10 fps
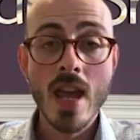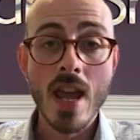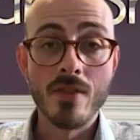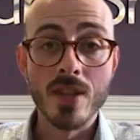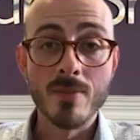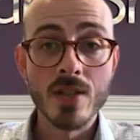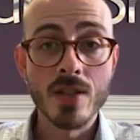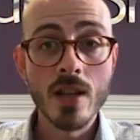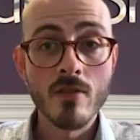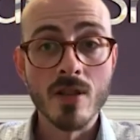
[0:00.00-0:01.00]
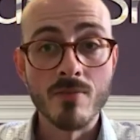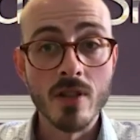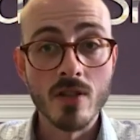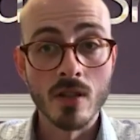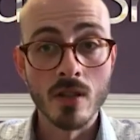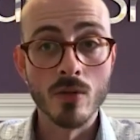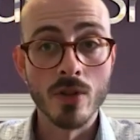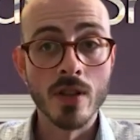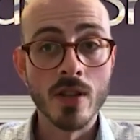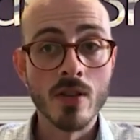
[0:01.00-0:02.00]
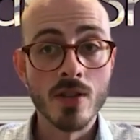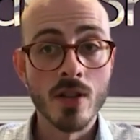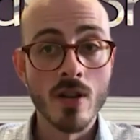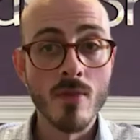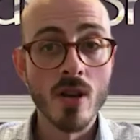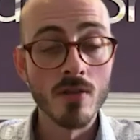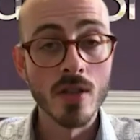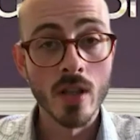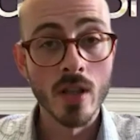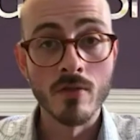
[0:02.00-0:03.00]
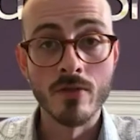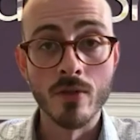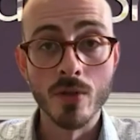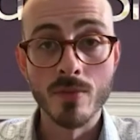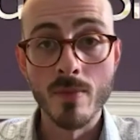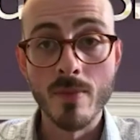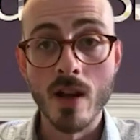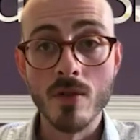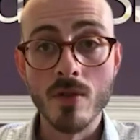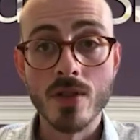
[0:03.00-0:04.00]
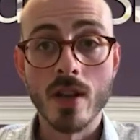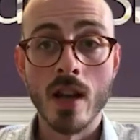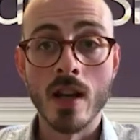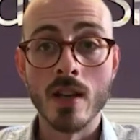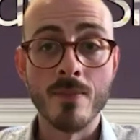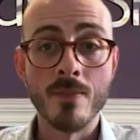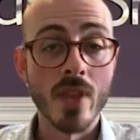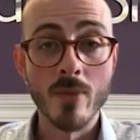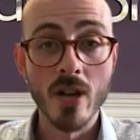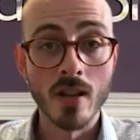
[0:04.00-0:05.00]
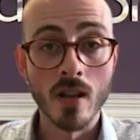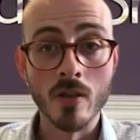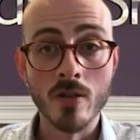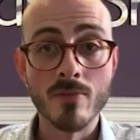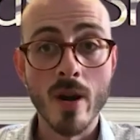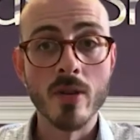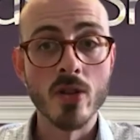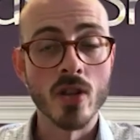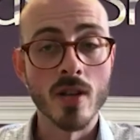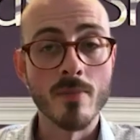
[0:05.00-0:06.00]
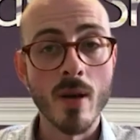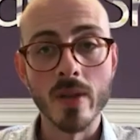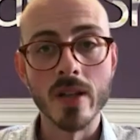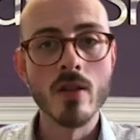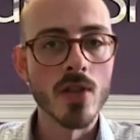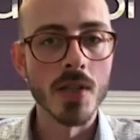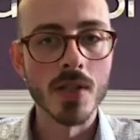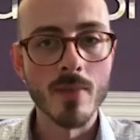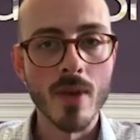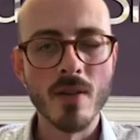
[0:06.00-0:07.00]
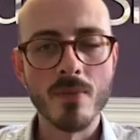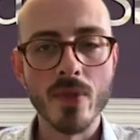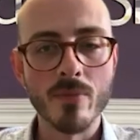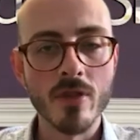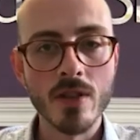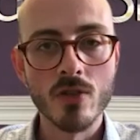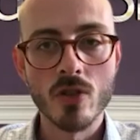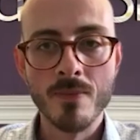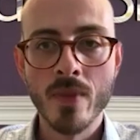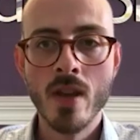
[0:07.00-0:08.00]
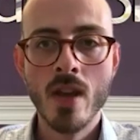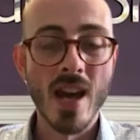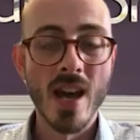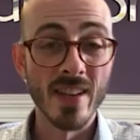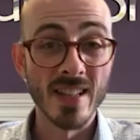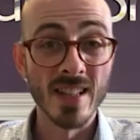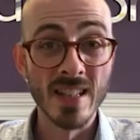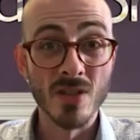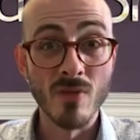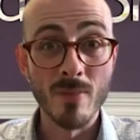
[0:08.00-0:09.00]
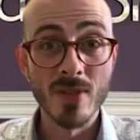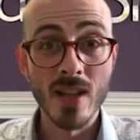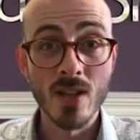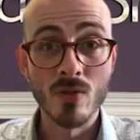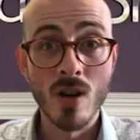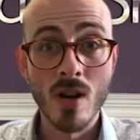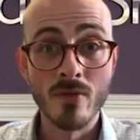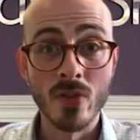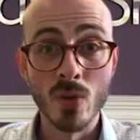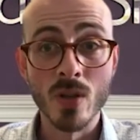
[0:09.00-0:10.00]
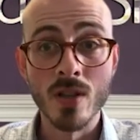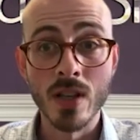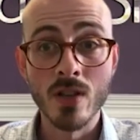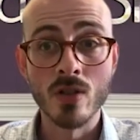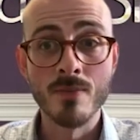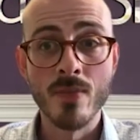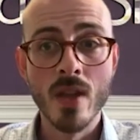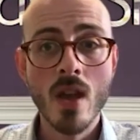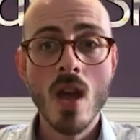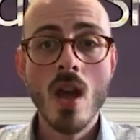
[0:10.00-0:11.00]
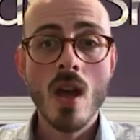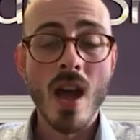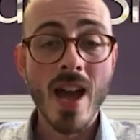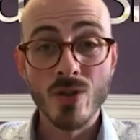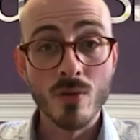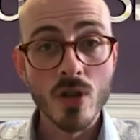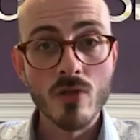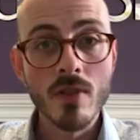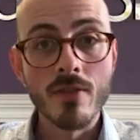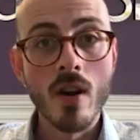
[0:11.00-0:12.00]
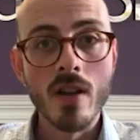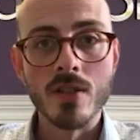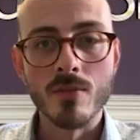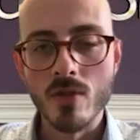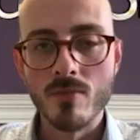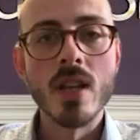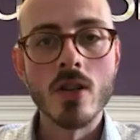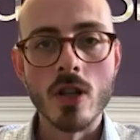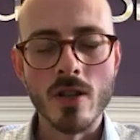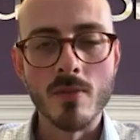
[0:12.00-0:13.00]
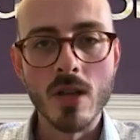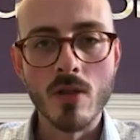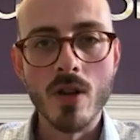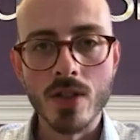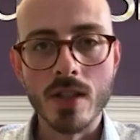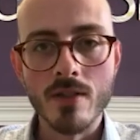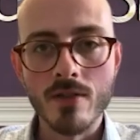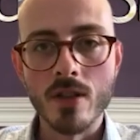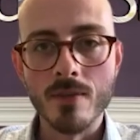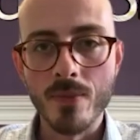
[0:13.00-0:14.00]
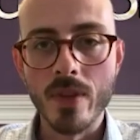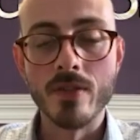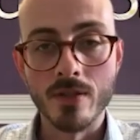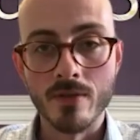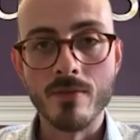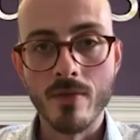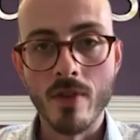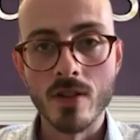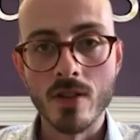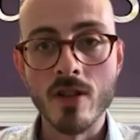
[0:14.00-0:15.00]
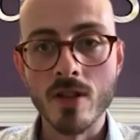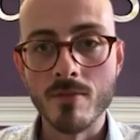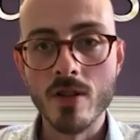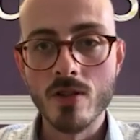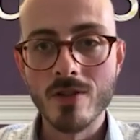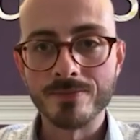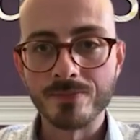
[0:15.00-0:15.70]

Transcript: If there's been a serious breach of the law, then the ICO might use its other enforcement powers. That might include publishing a public notice about the breach, and that can lead to reputational harm for the organisation, and or issuing fines, which potentially can be quite significant if it's a very serious breach.